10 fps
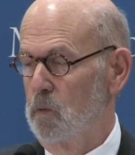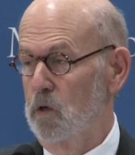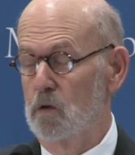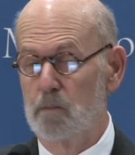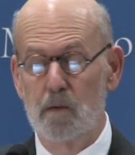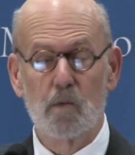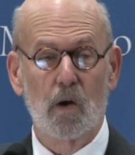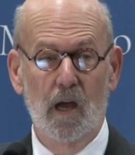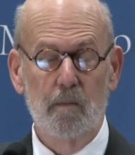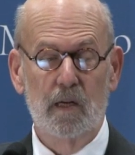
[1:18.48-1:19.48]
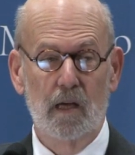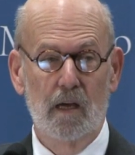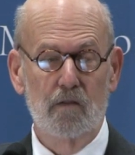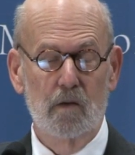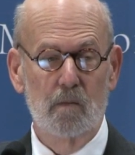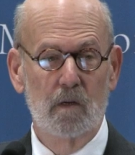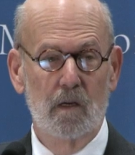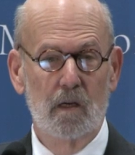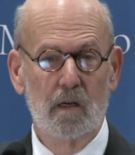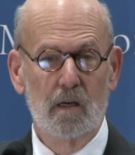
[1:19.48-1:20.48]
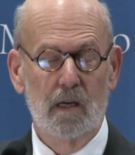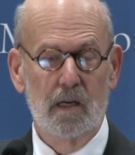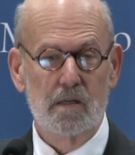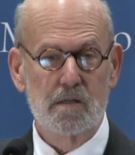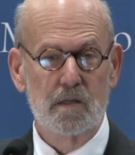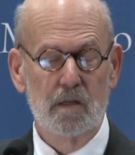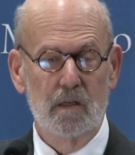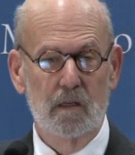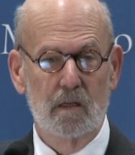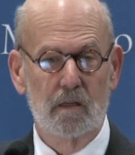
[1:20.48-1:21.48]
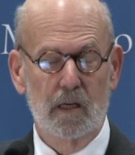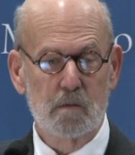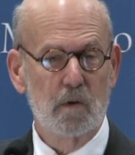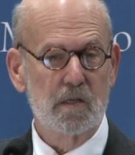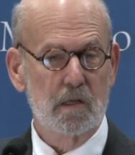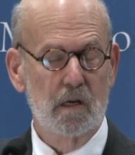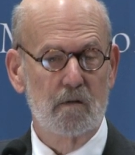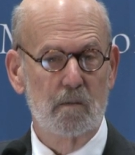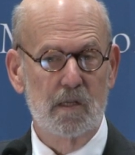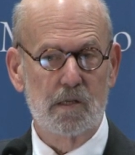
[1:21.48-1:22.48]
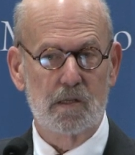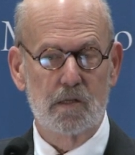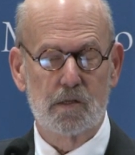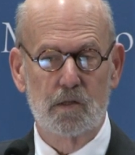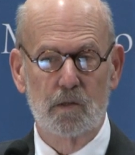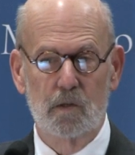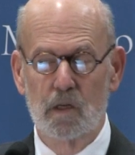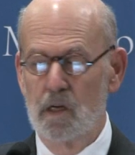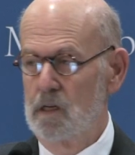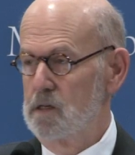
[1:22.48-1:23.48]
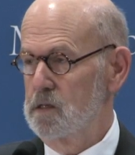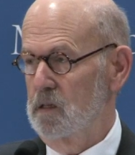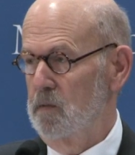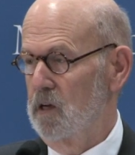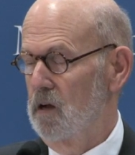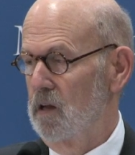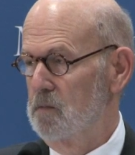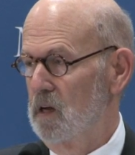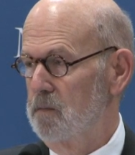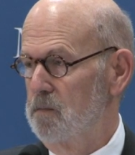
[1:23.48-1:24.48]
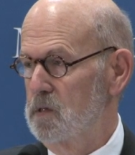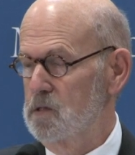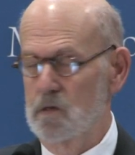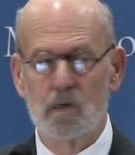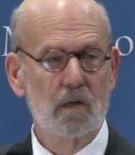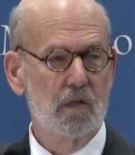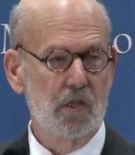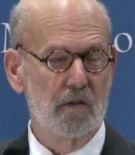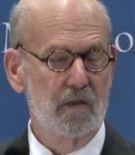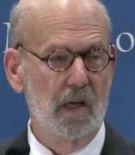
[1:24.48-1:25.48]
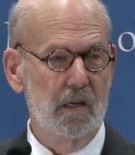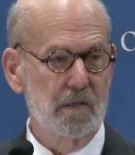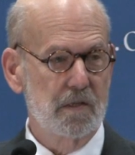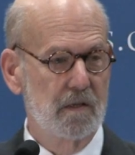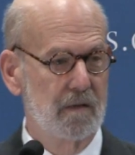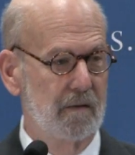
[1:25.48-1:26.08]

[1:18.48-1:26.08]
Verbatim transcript: we couldn't be more happy to have him as the next president of the Mises Institute. So let me call him up, Mr. Jeff Deist.